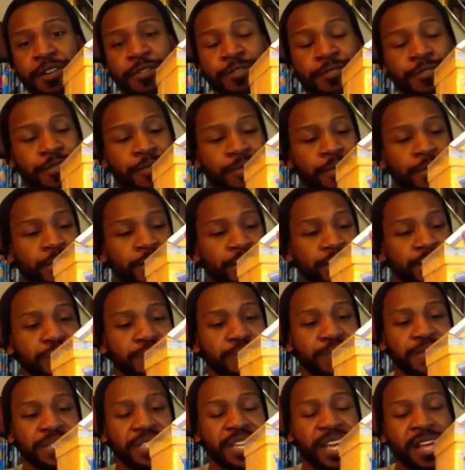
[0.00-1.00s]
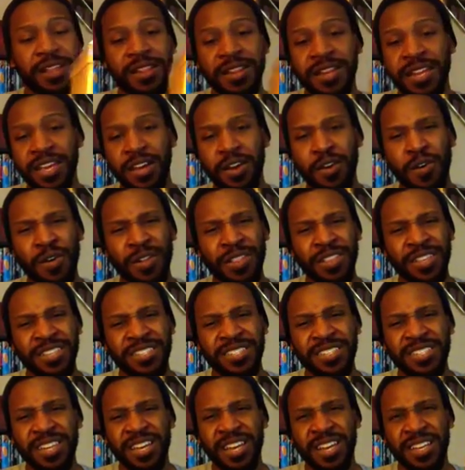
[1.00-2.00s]
from the person who was selling it on
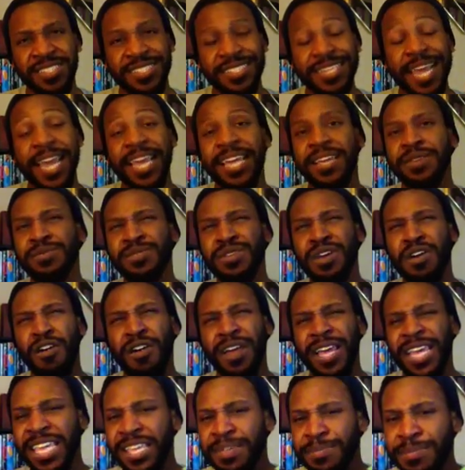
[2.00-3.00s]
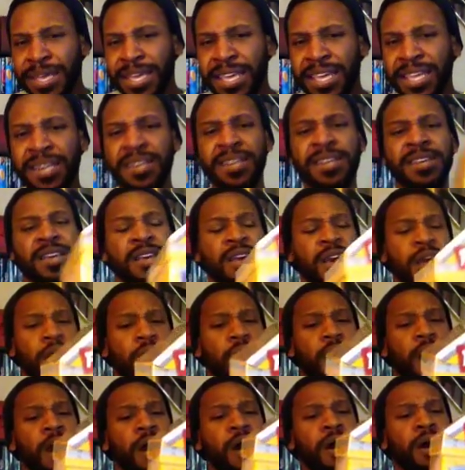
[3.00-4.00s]
this site. It was called eBid.
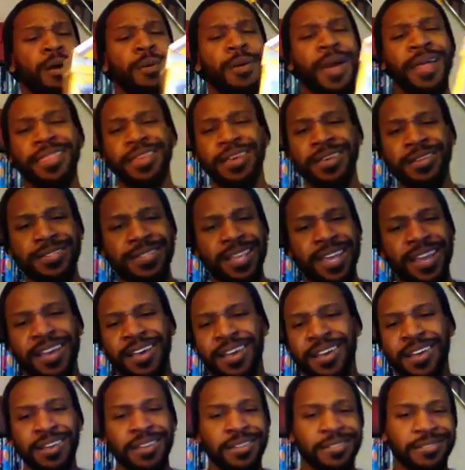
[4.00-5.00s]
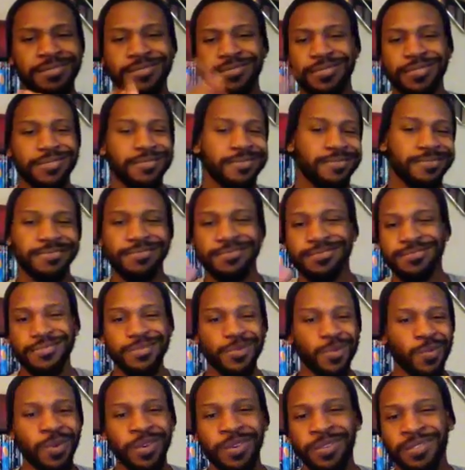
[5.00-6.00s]
I think it's like
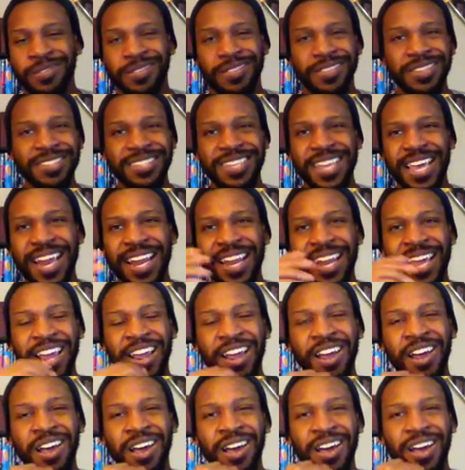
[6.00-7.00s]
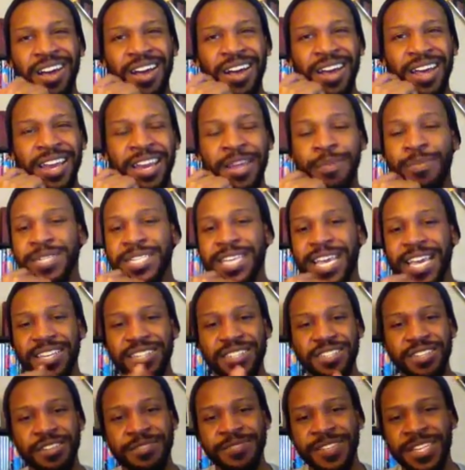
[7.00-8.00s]
it's kind of like an
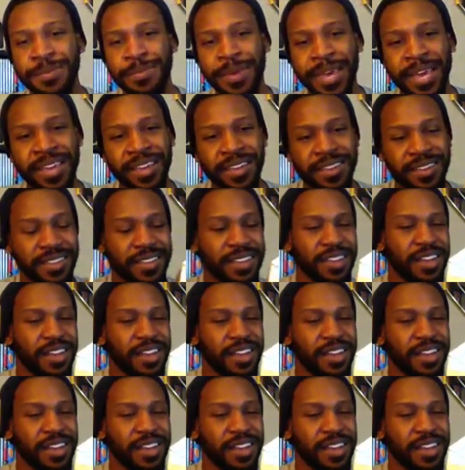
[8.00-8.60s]
imitation of eBay,